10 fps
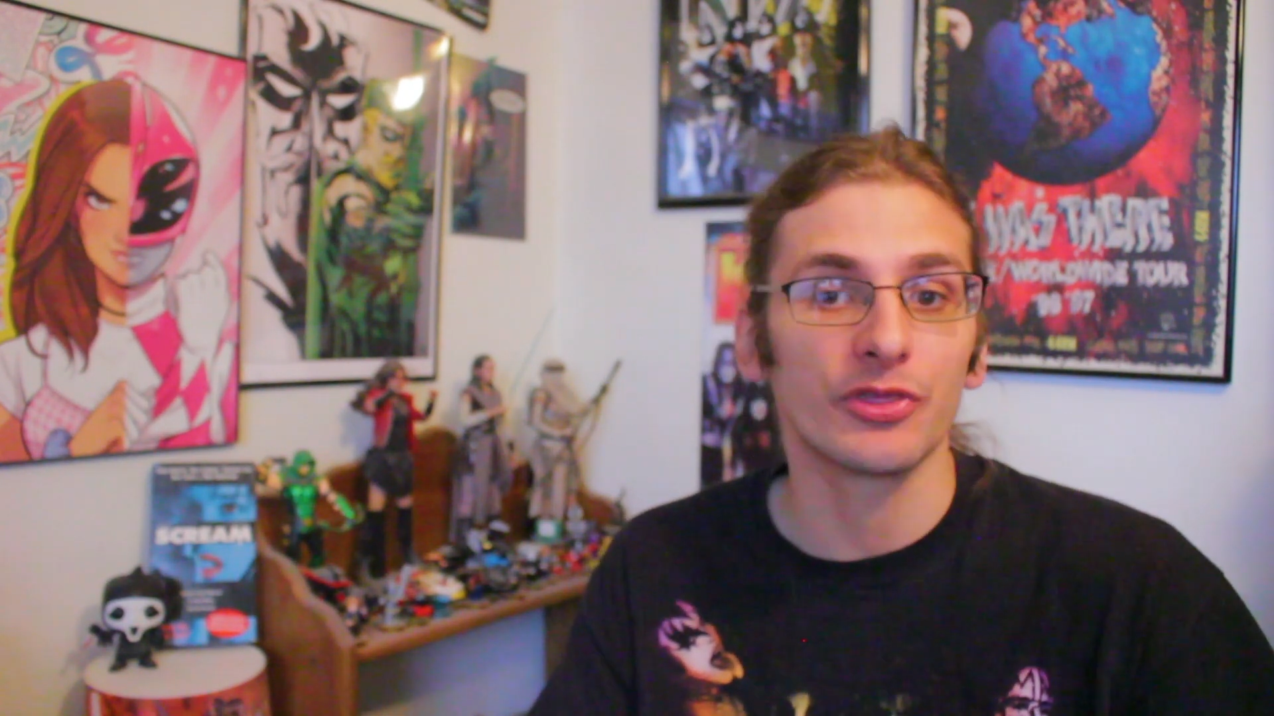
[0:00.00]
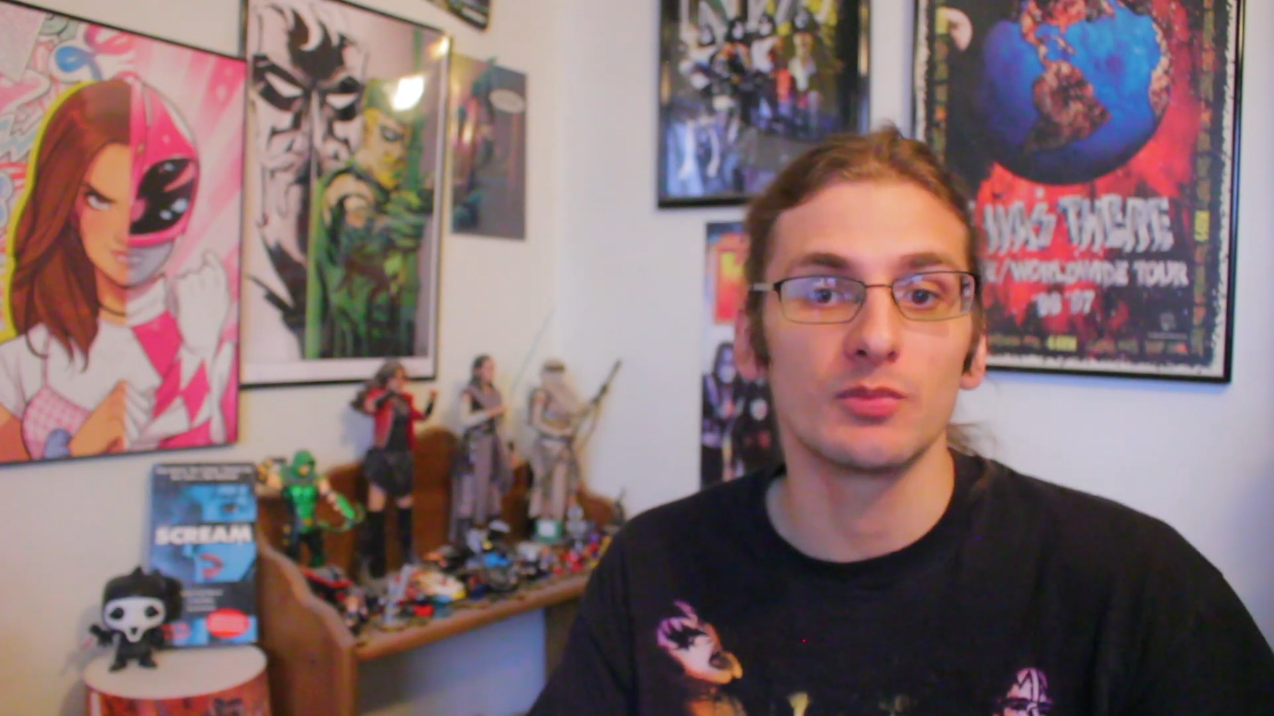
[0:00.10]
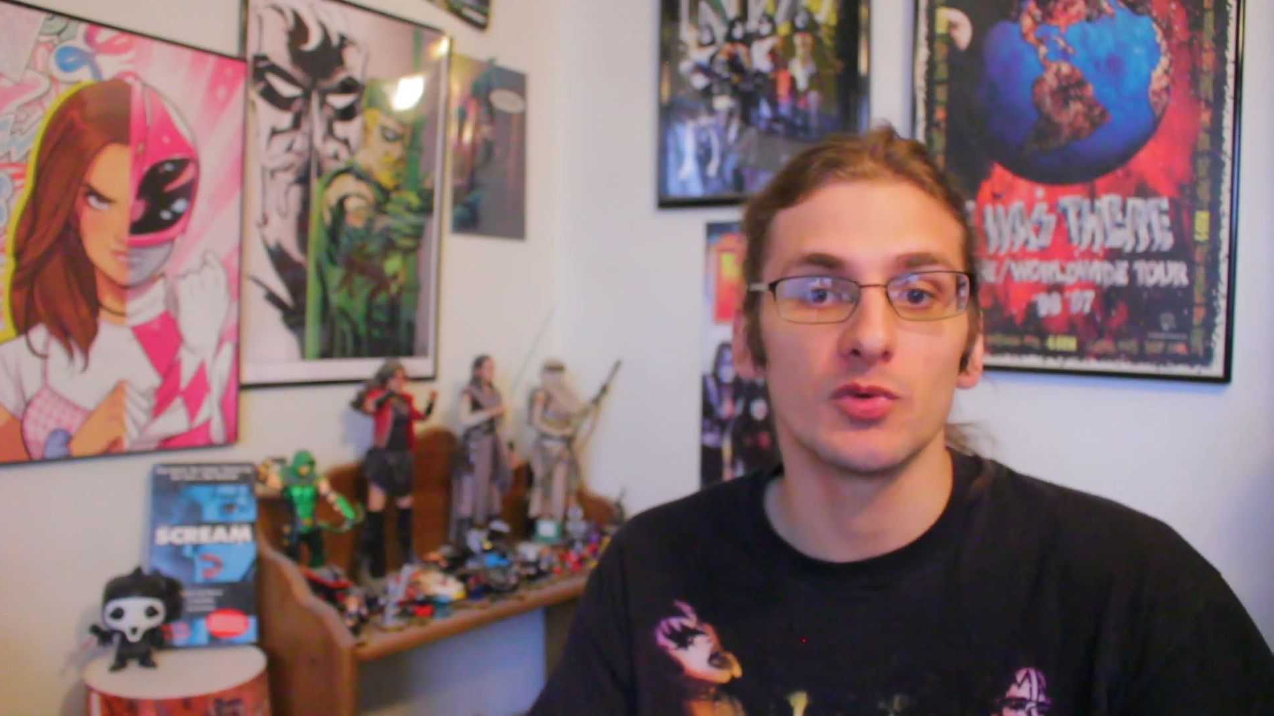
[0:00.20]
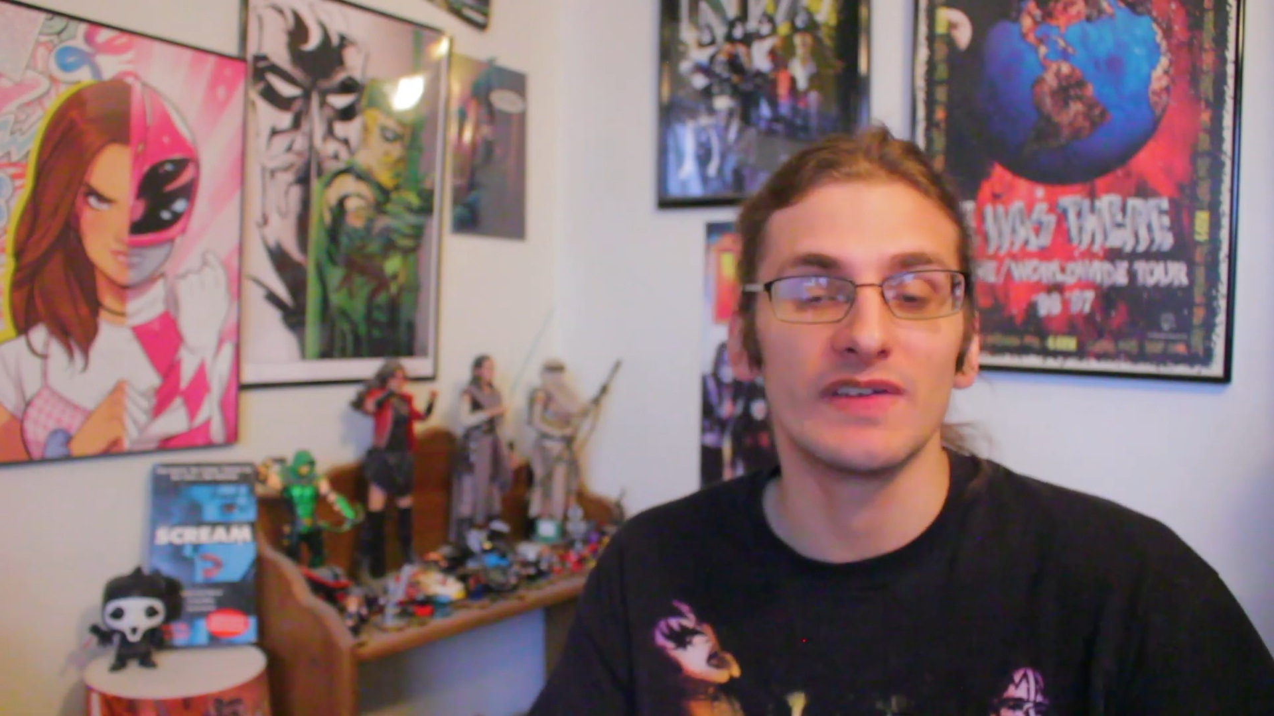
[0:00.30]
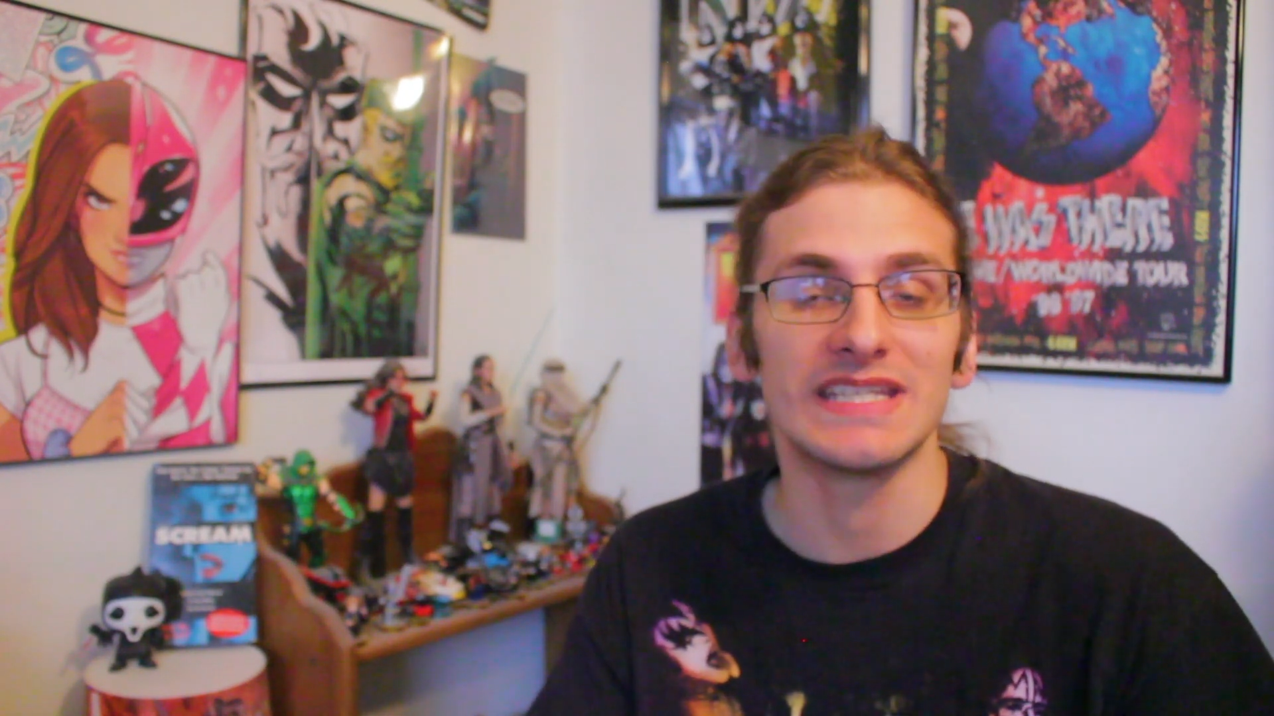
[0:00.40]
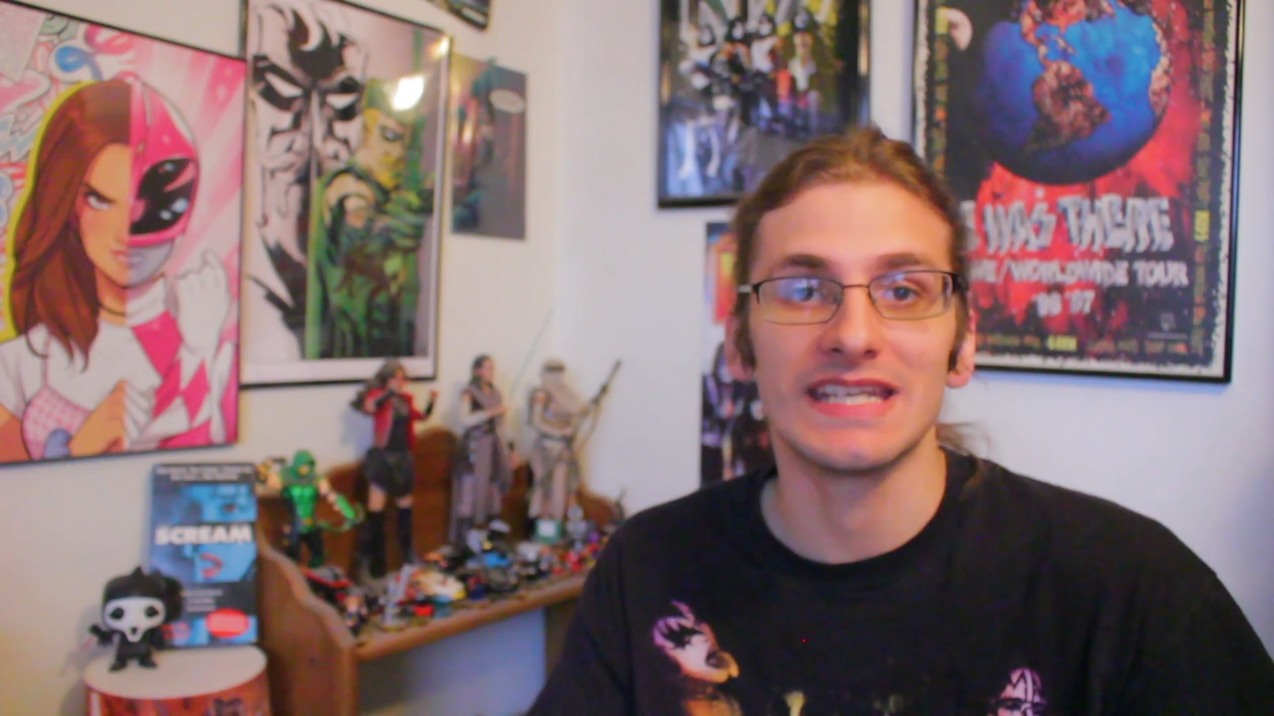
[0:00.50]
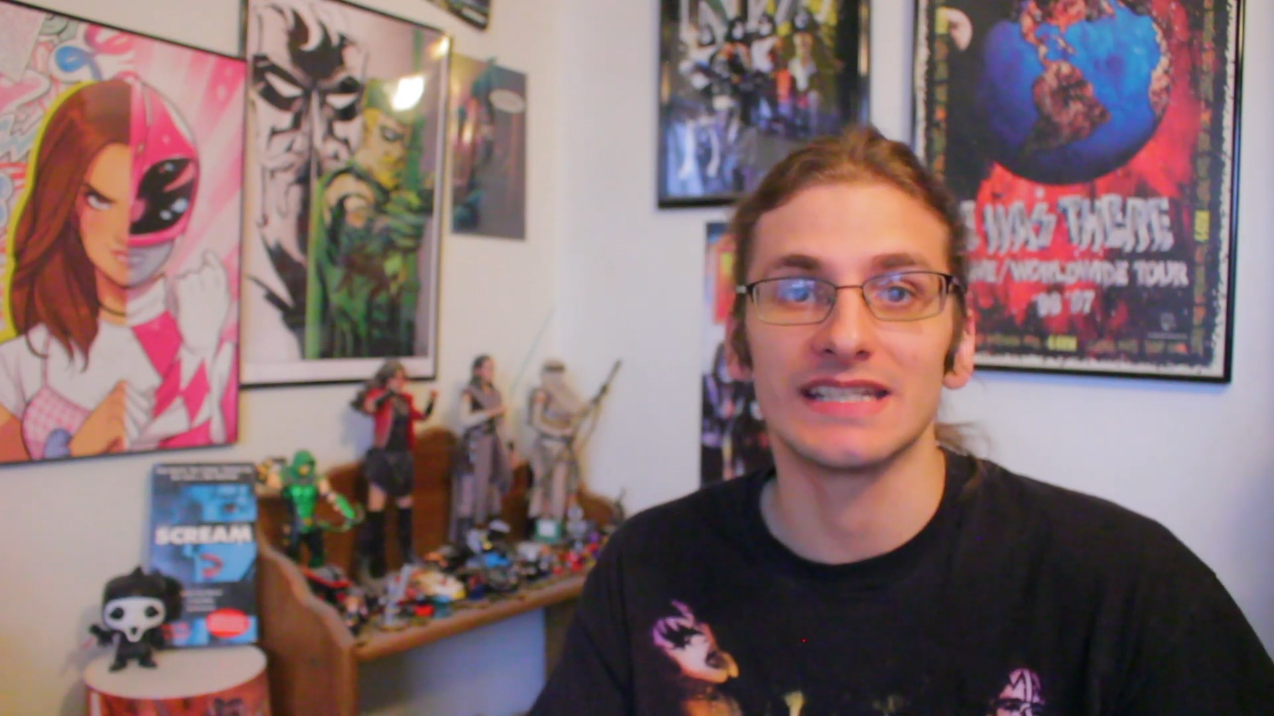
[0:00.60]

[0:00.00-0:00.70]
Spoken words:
movie needing